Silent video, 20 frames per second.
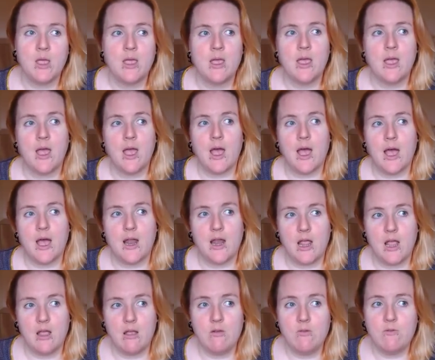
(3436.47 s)
and
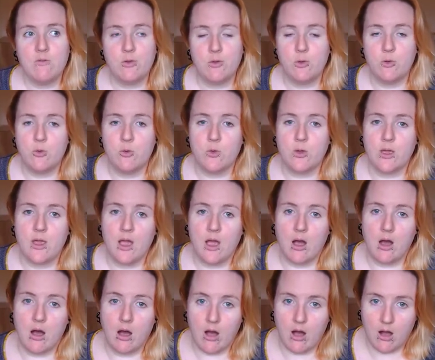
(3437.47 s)
if you
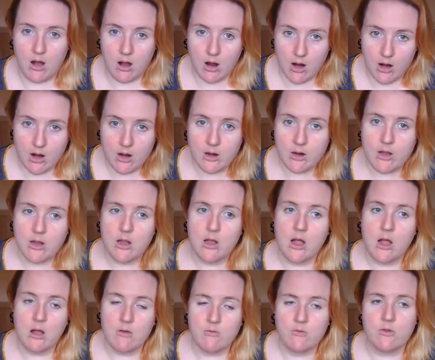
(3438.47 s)
are
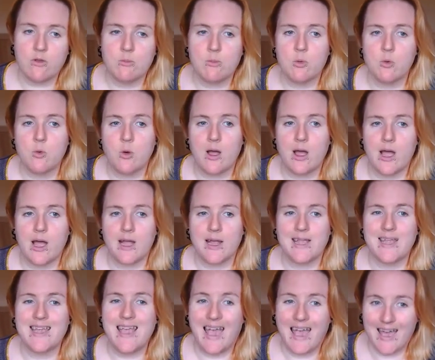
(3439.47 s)
comfortable and
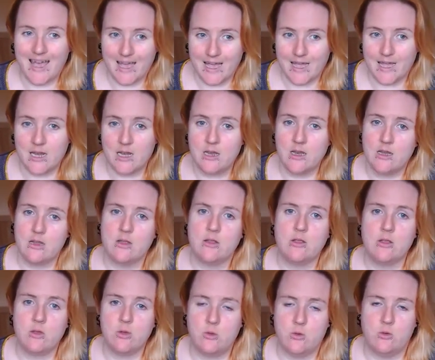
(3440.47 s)
can
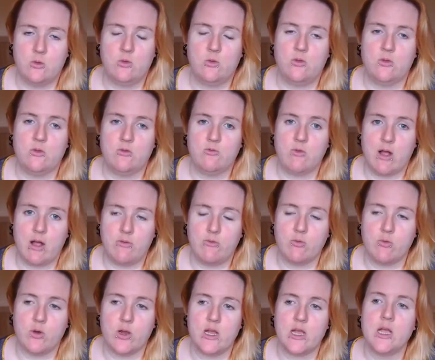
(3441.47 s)
use Ravelry,
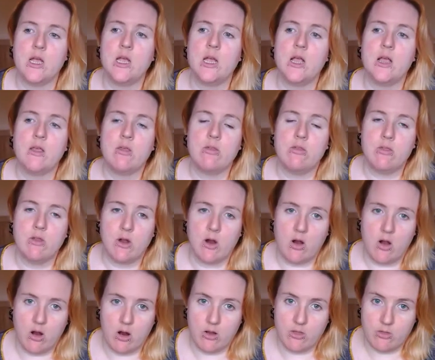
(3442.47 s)
there are
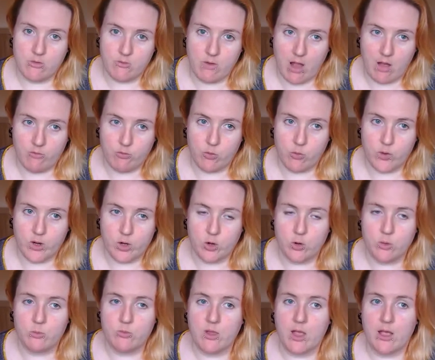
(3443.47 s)
the Ravelry groups
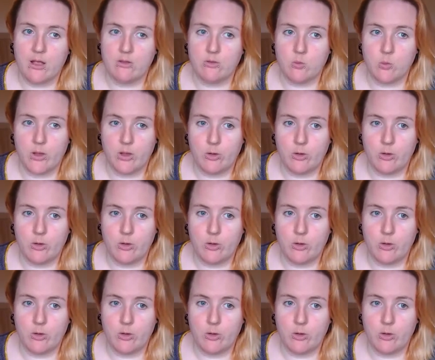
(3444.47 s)
as well.